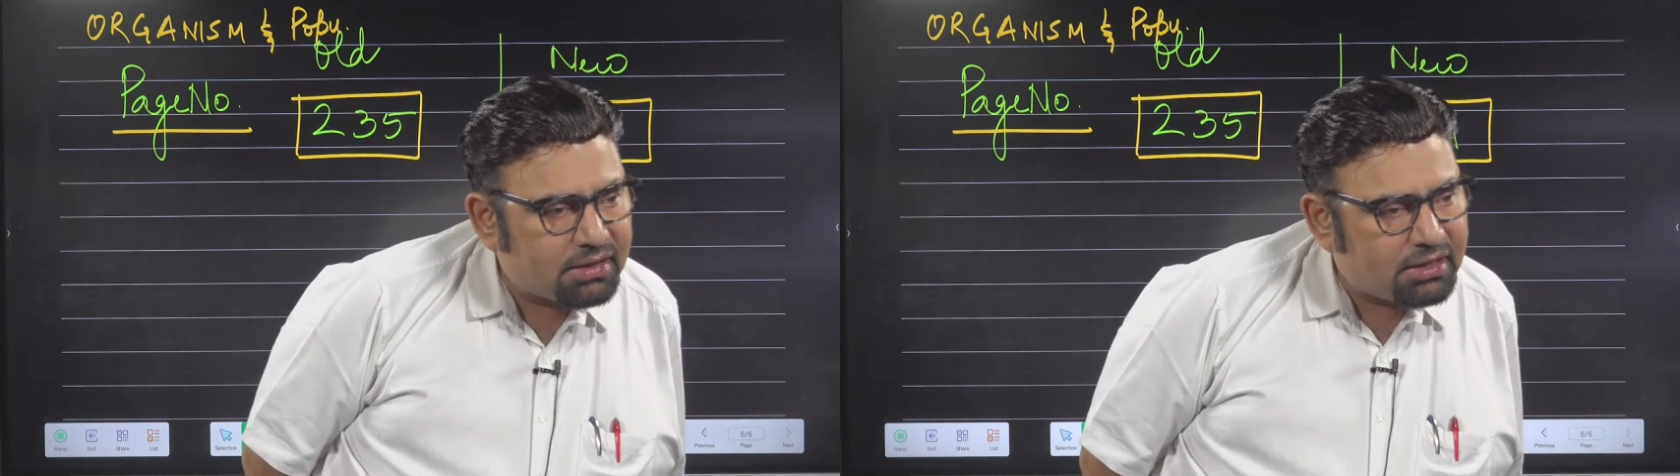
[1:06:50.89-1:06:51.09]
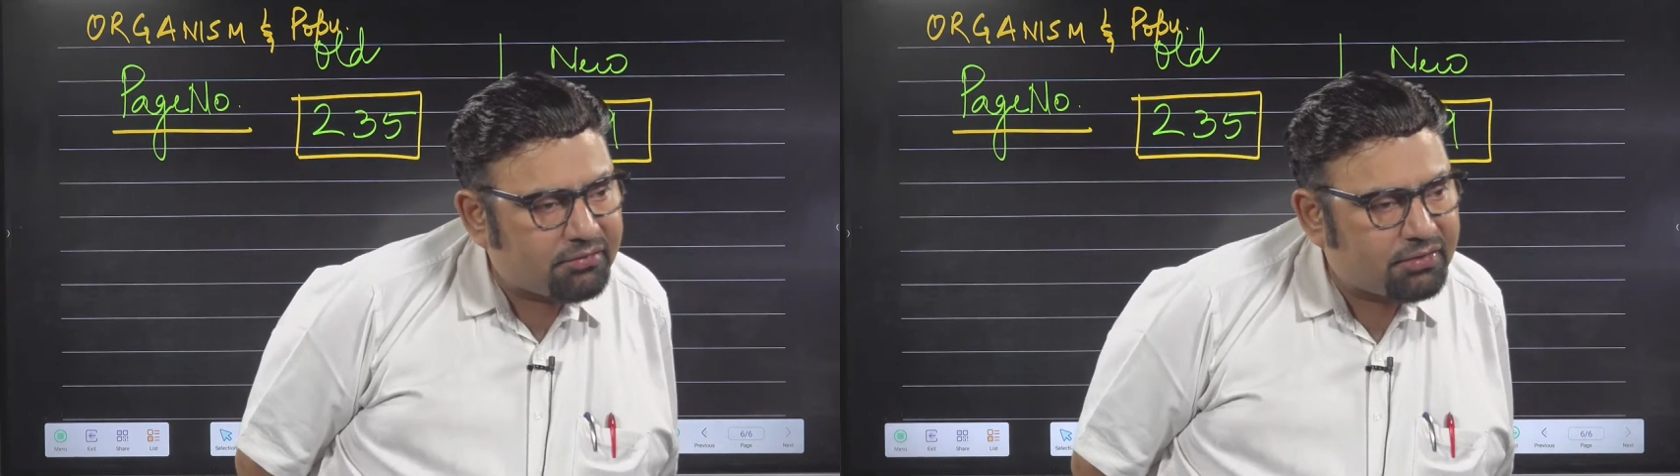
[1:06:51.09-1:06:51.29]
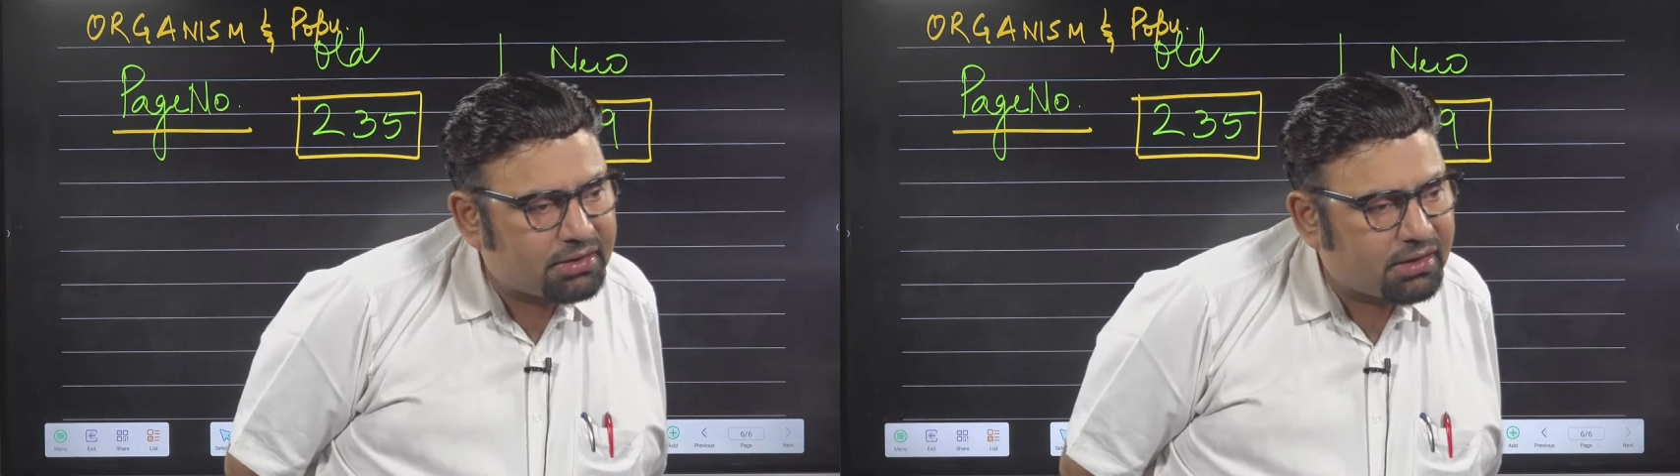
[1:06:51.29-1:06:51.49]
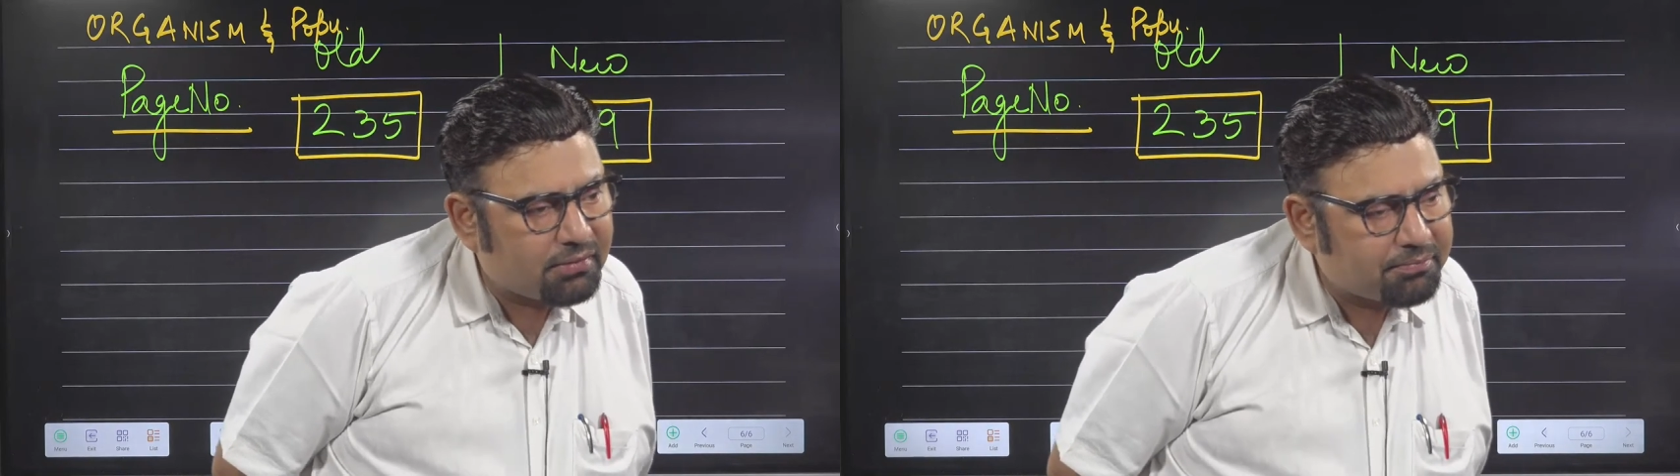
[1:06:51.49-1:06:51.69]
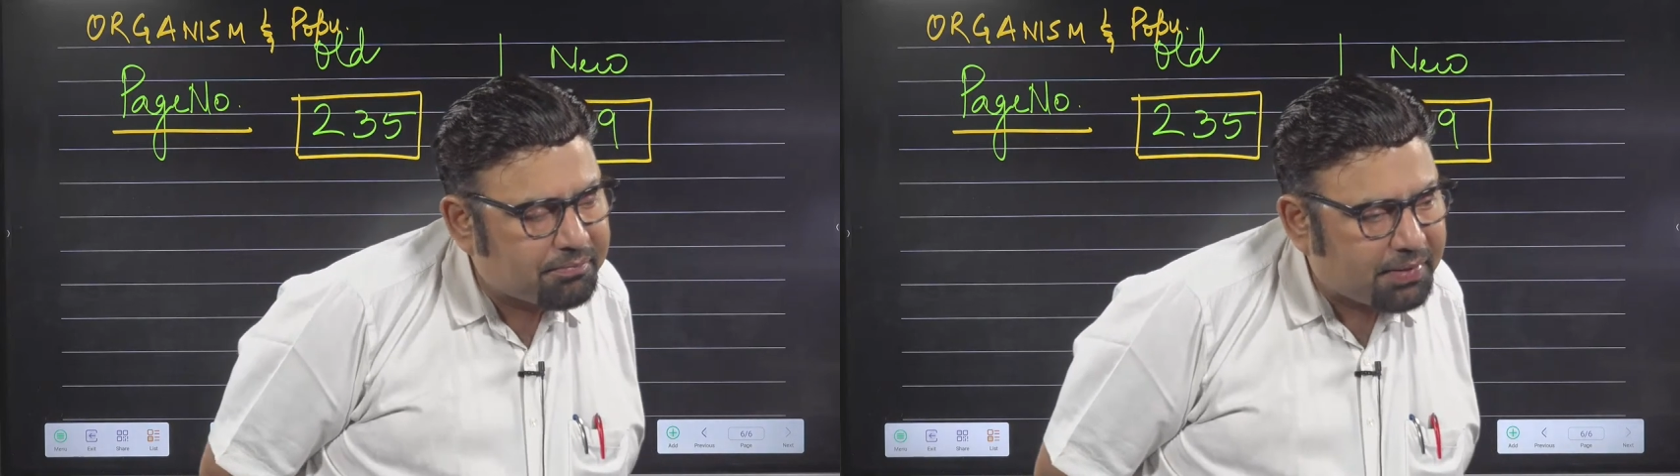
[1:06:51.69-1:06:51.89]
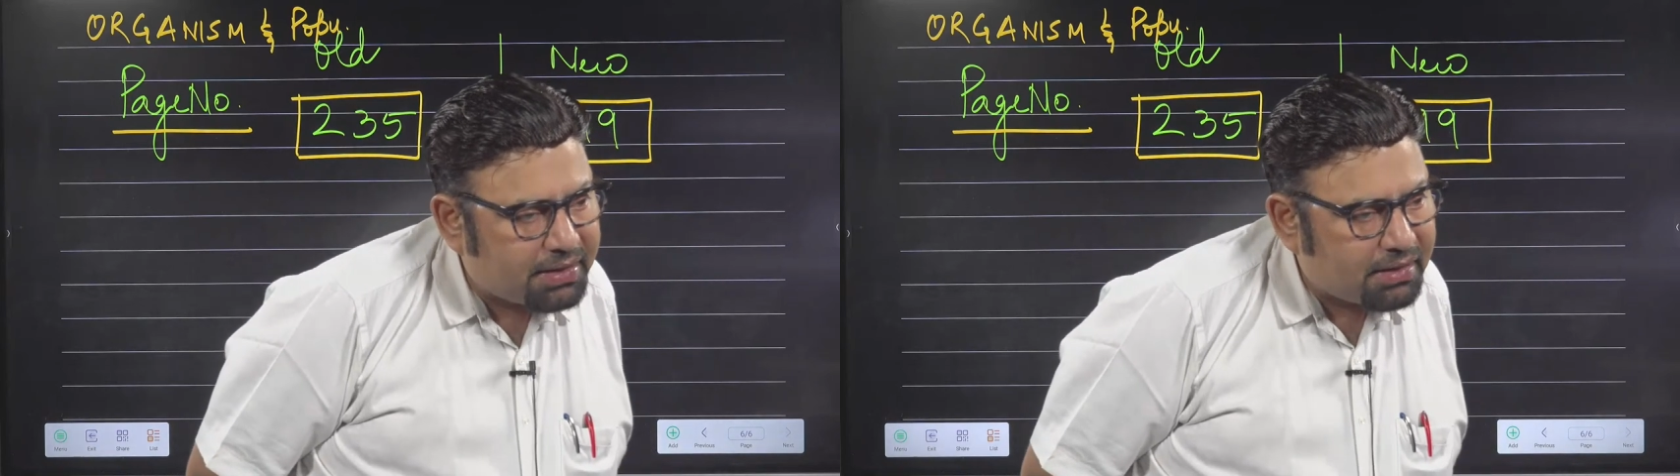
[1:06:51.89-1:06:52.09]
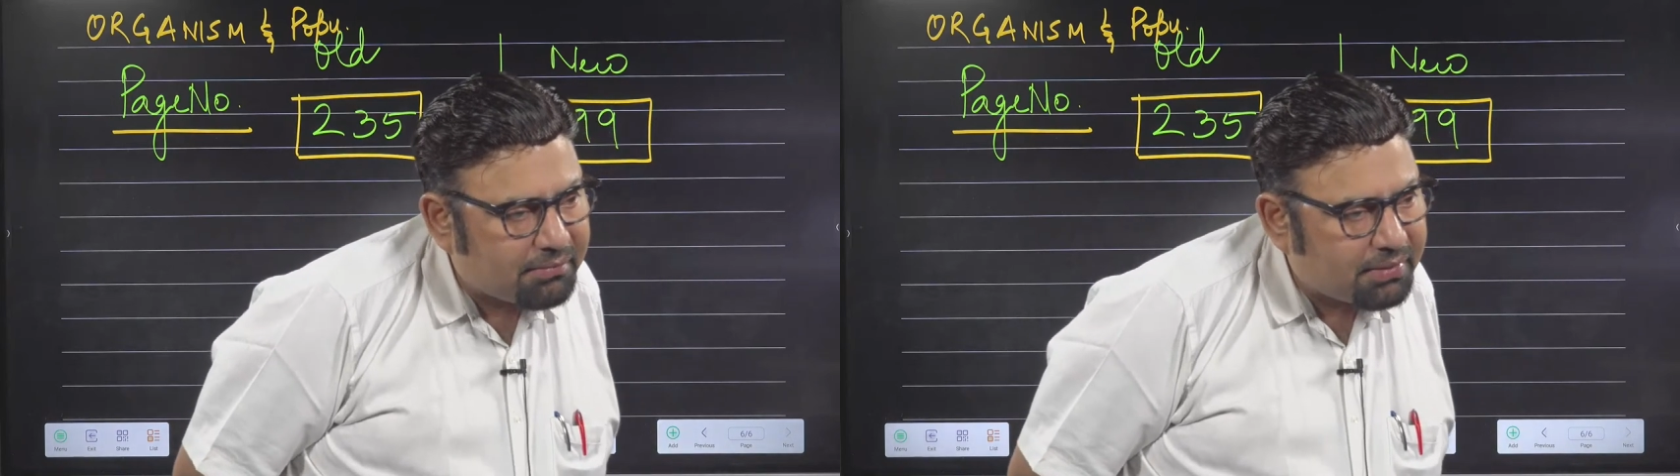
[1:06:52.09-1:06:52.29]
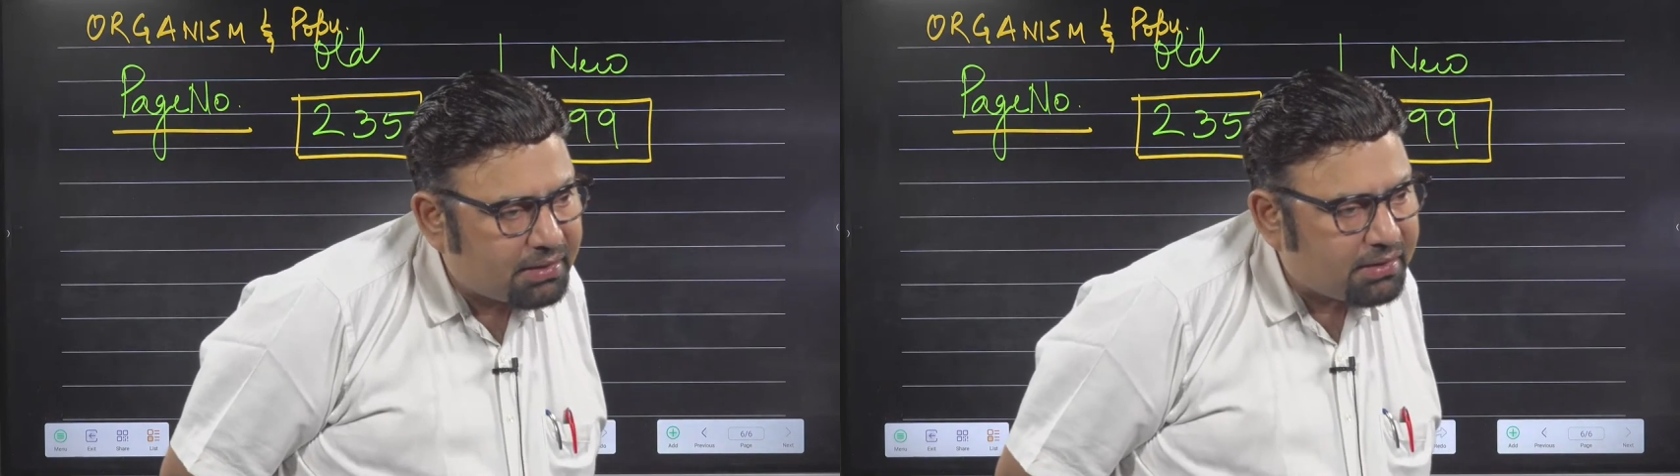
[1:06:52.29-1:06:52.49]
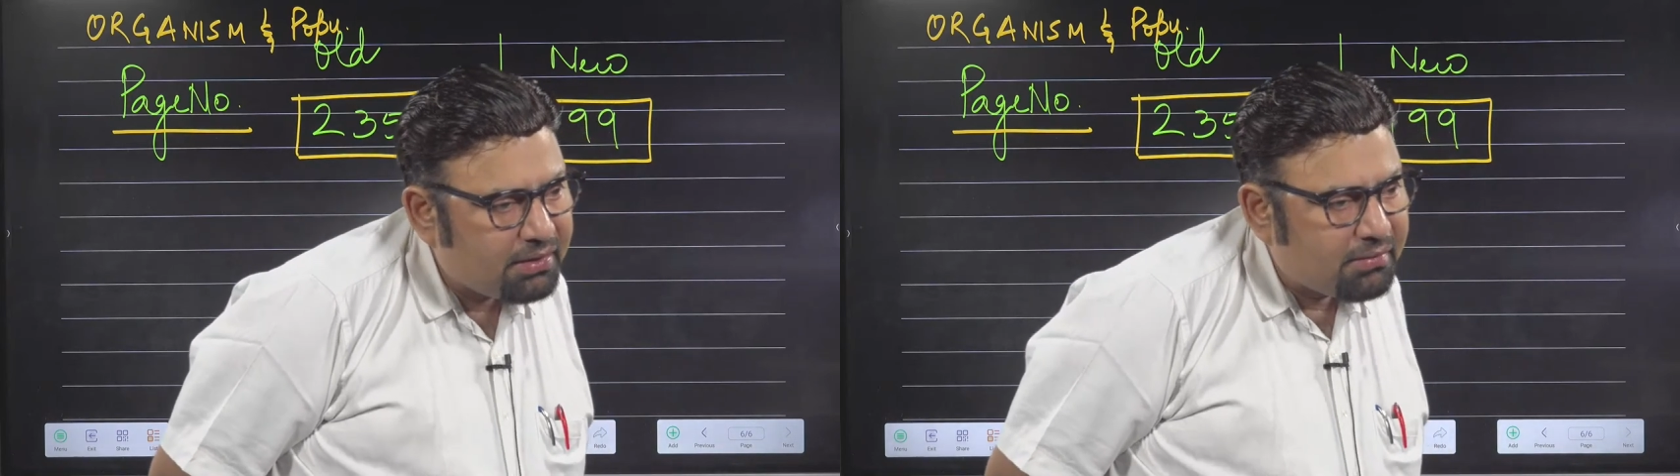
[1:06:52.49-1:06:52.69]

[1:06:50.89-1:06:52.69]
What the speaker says: given the page number,